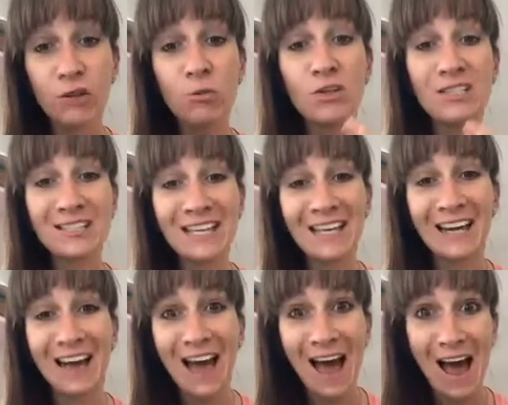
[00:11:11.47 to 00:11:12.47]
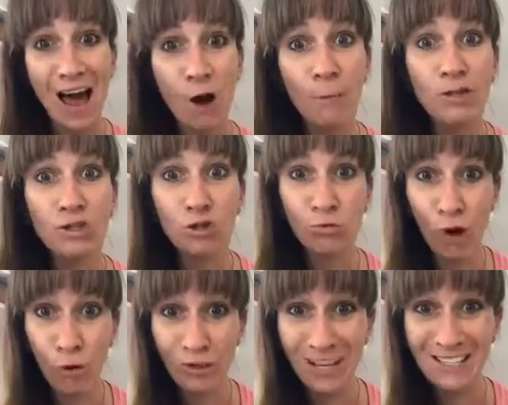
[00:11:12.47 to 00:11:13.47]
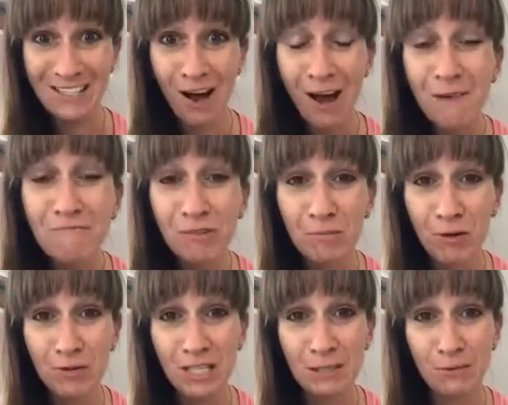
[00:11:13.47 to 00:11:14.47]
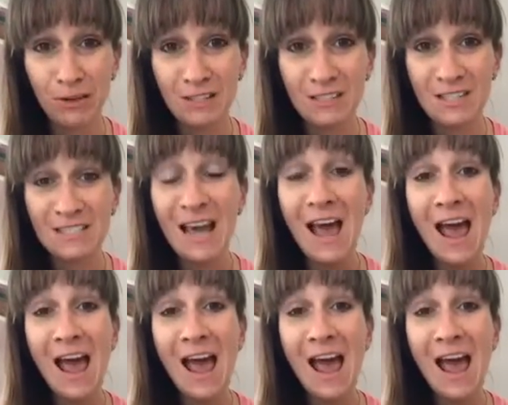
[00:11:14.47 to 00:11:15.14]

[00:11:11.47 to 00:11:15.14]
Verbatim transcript: you will see how much growth has come from those experiences.